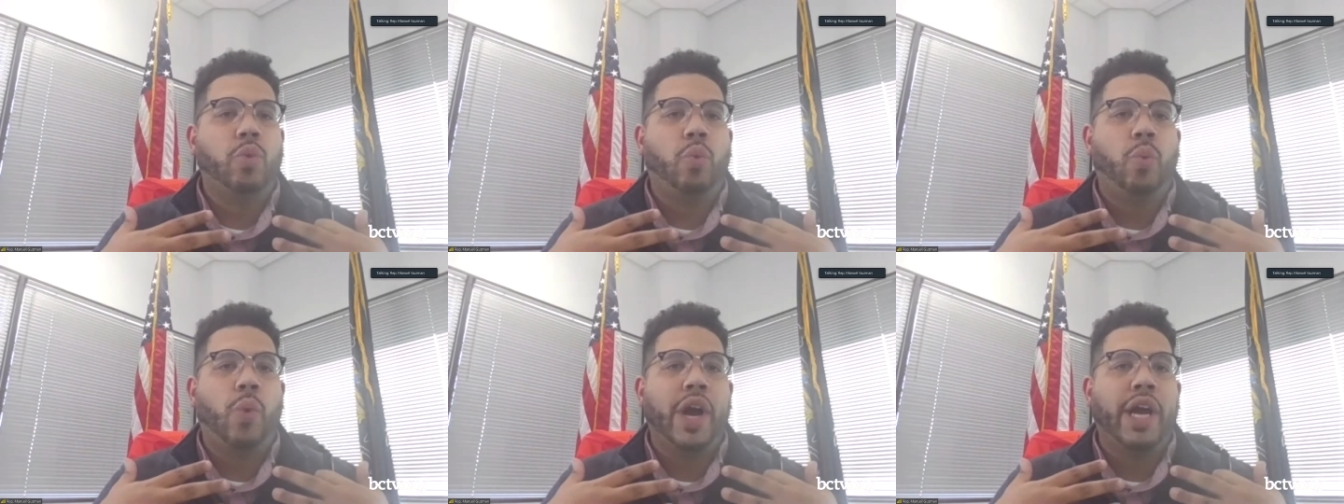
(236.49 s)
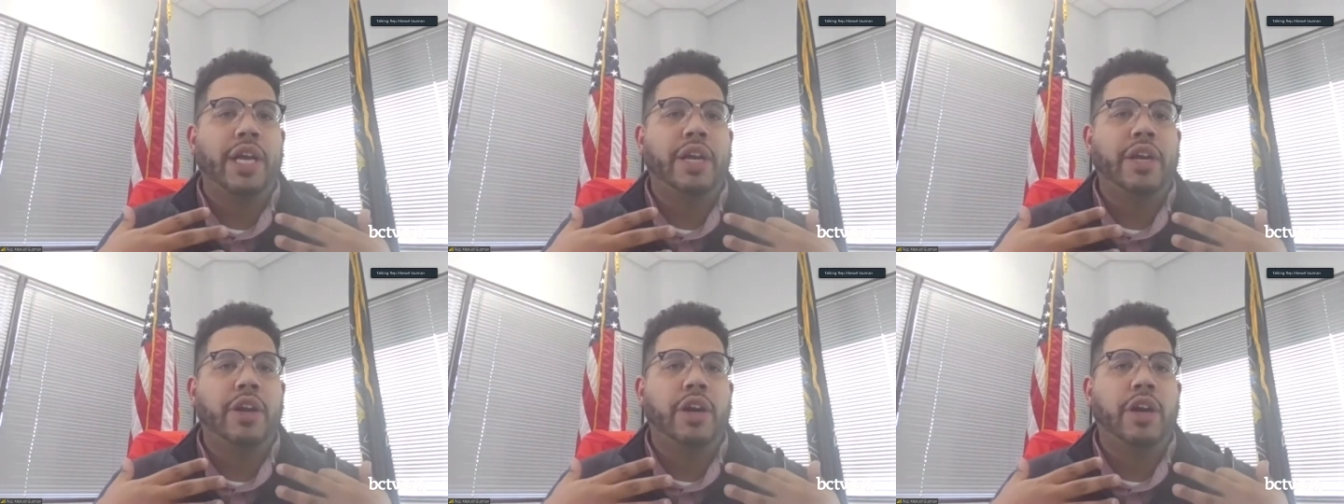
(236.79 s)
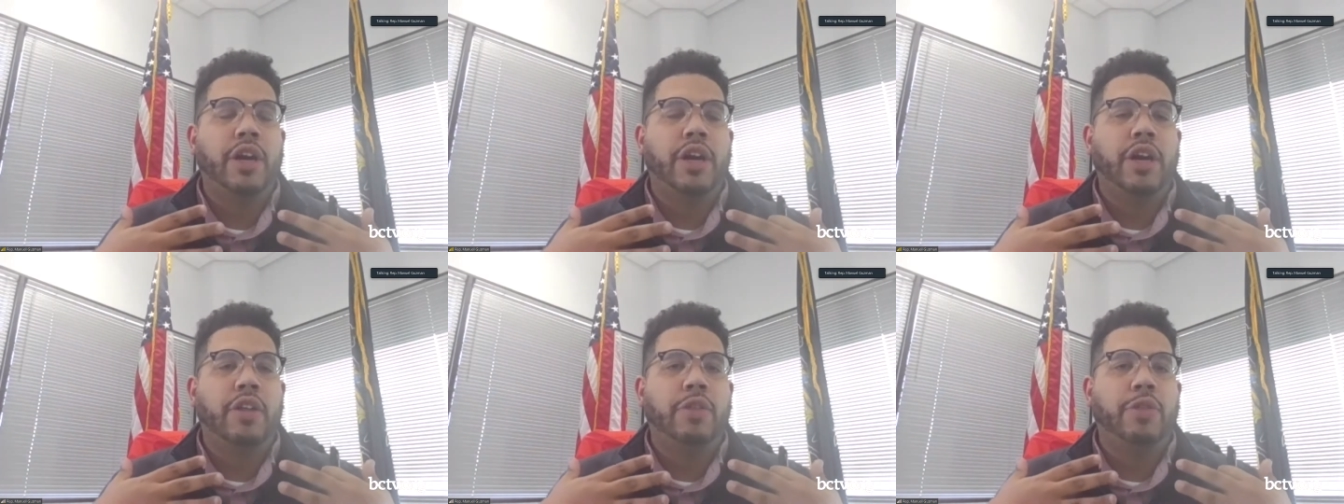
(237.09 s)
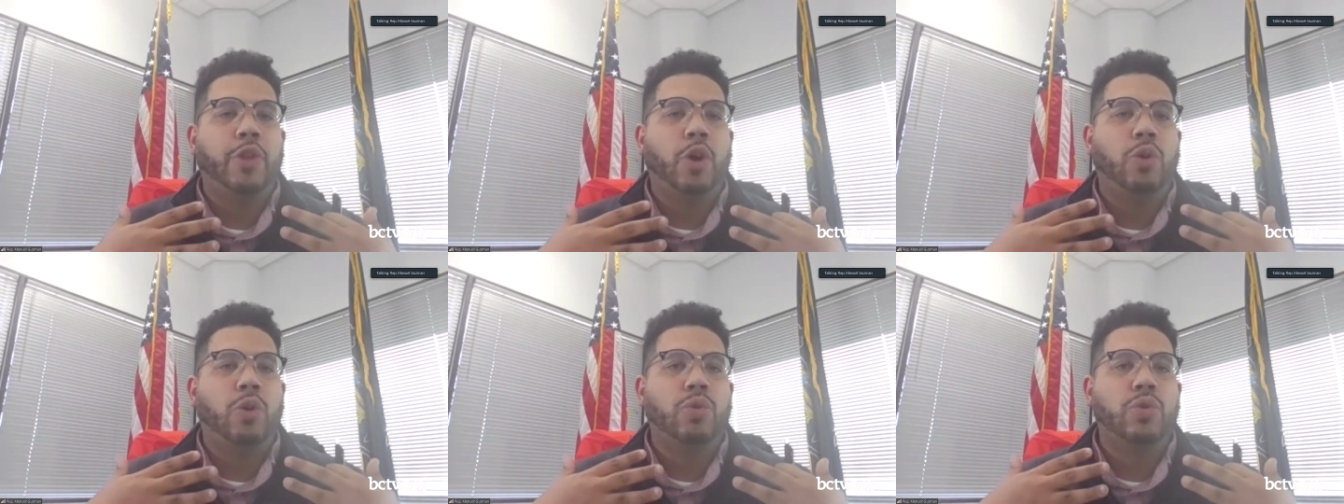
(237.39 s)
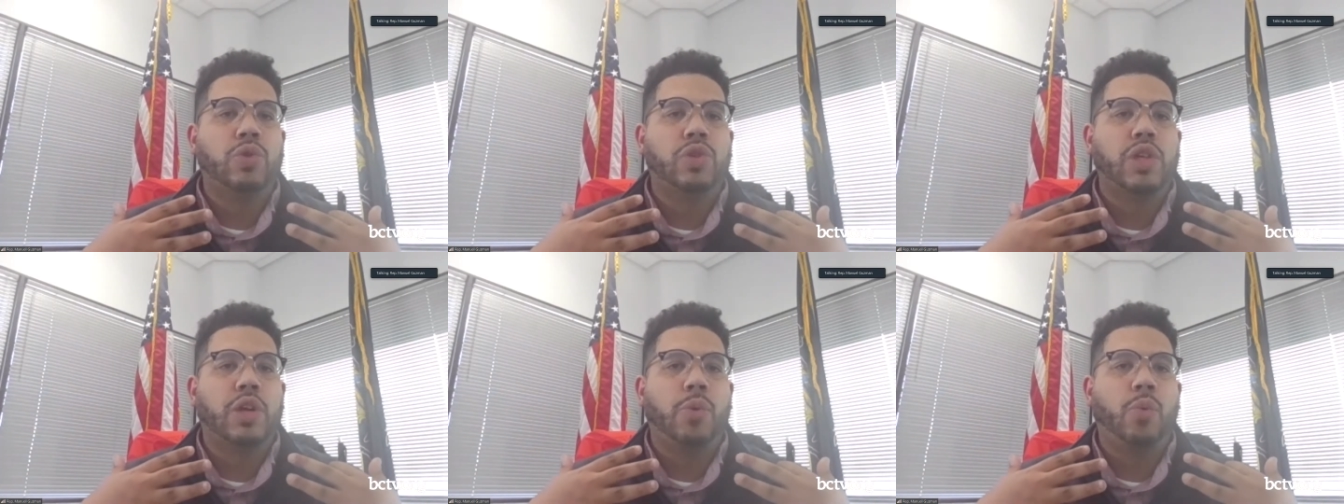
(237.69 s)
when
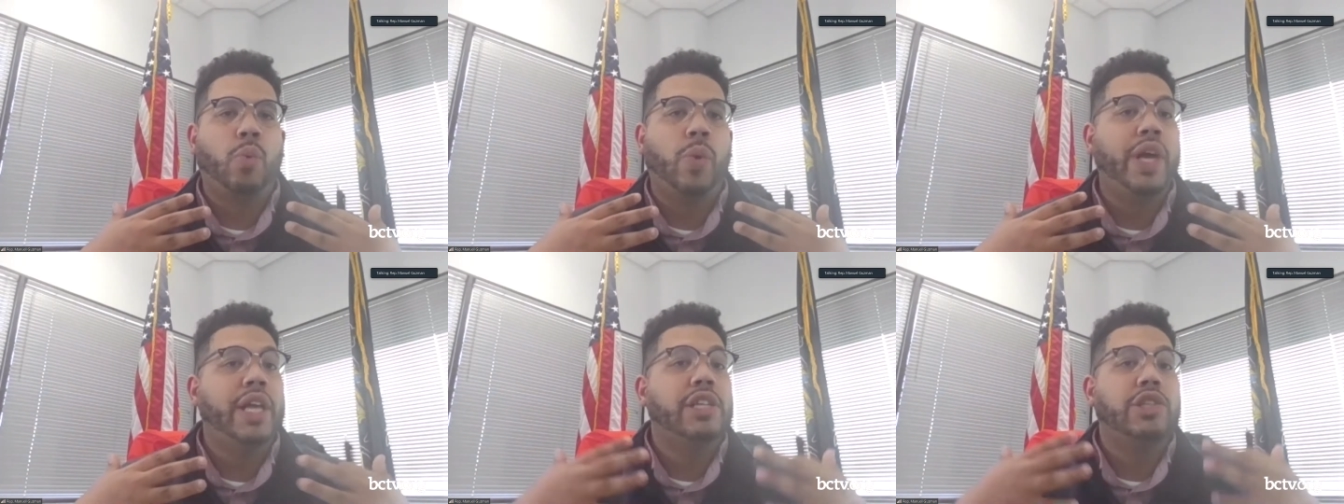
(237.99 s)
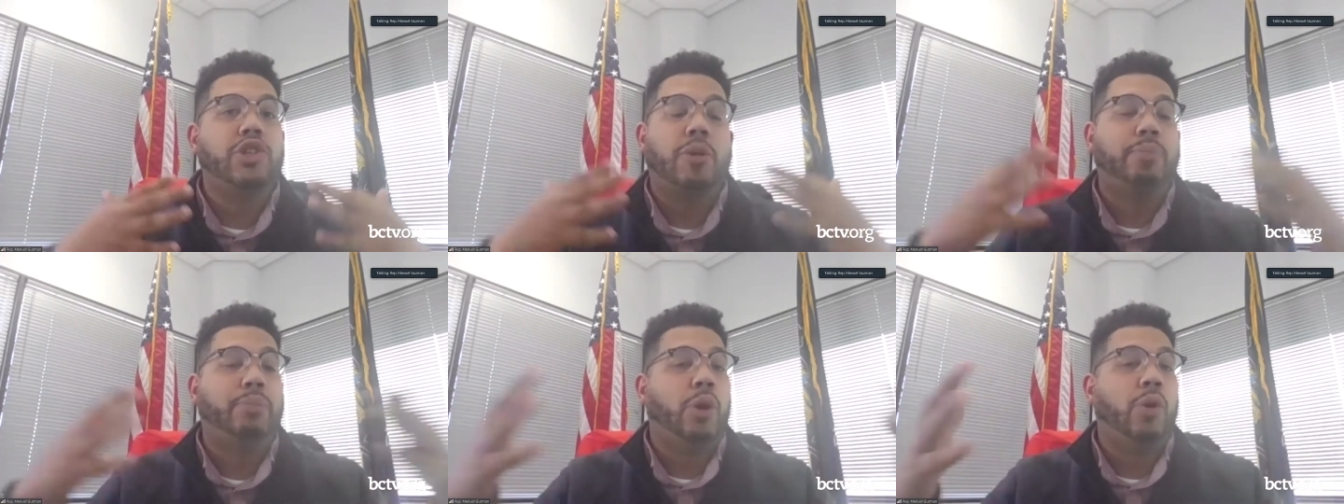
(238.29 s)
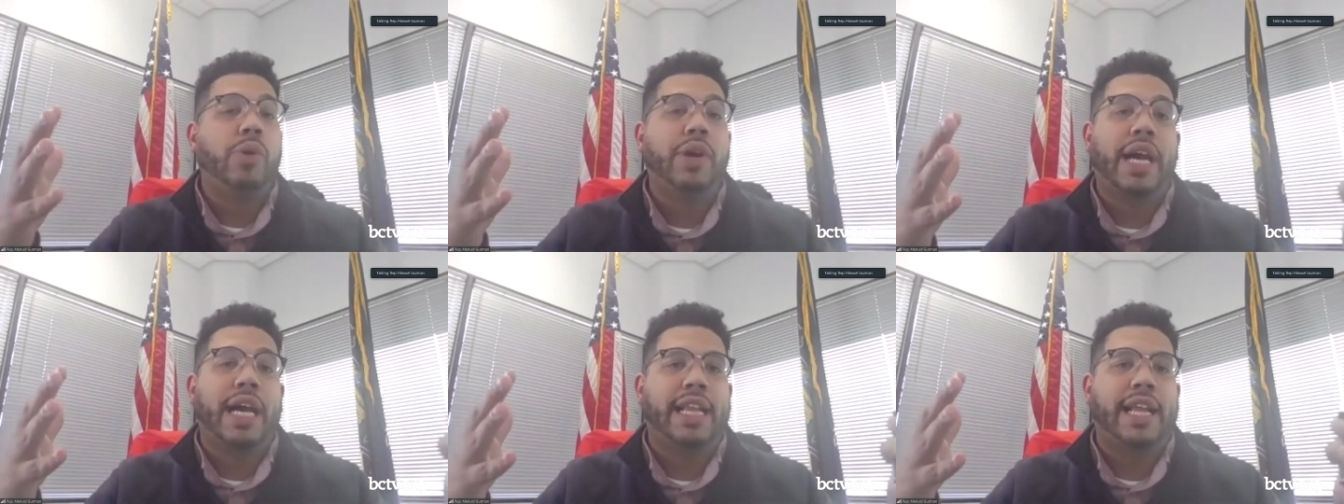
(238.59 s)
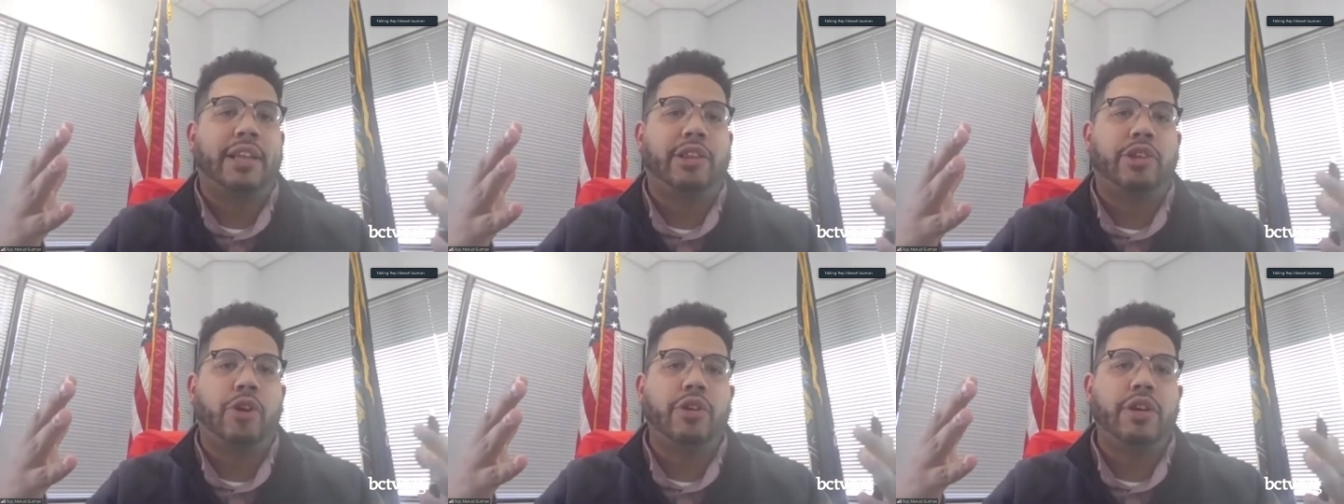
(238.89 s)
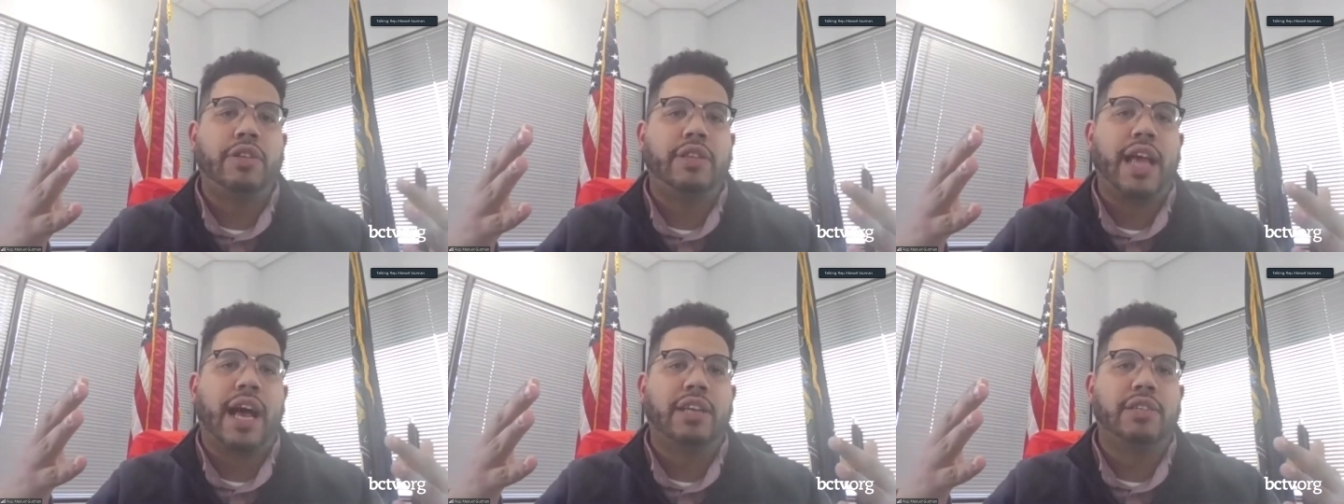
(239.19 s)
those winds are blowing at that
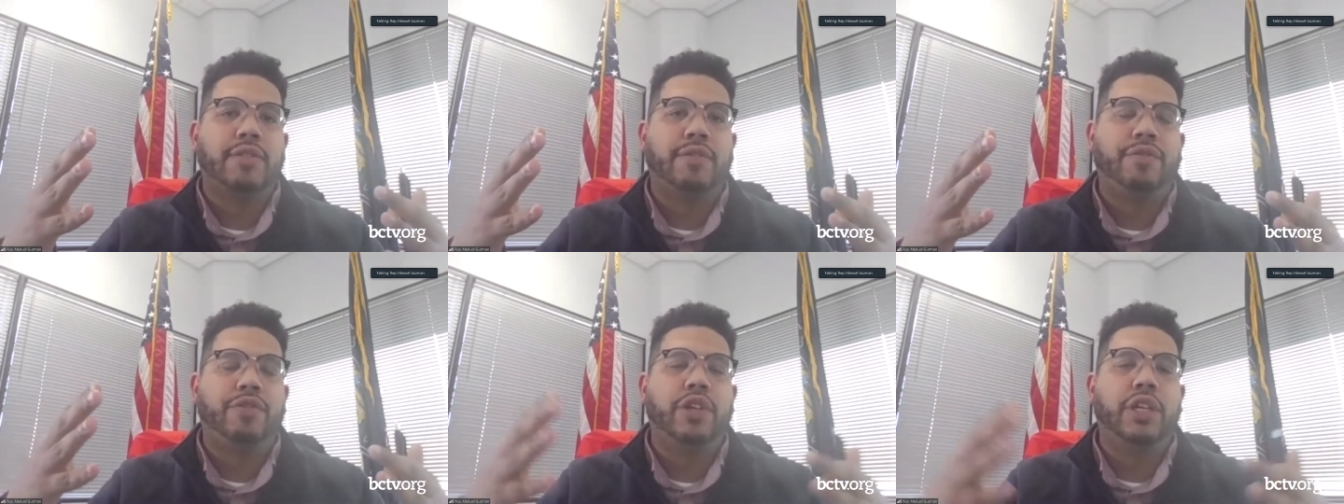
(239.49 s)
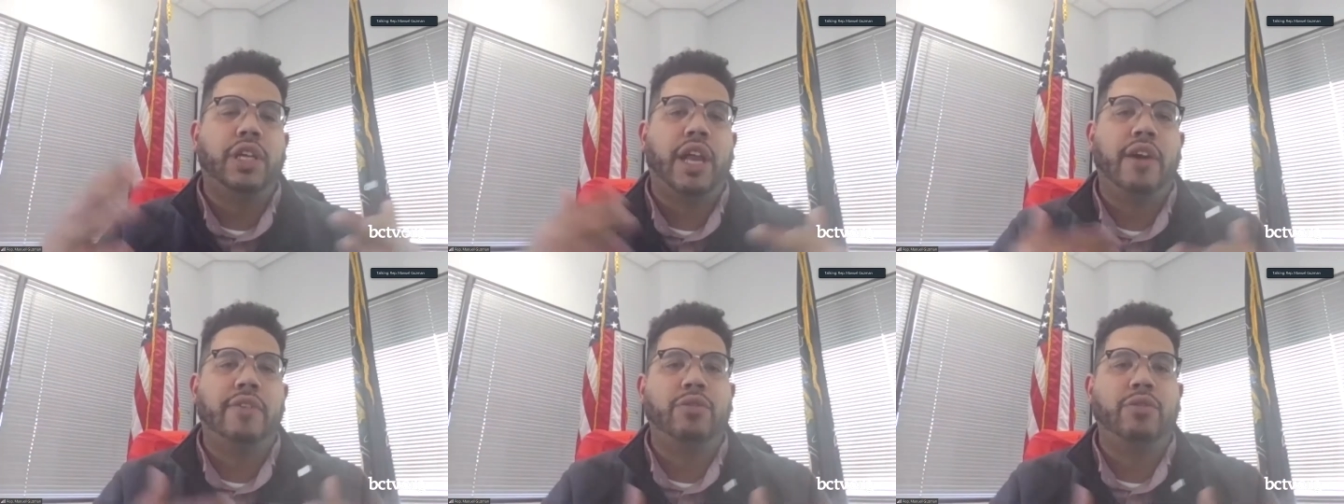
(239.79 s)
30,000 foot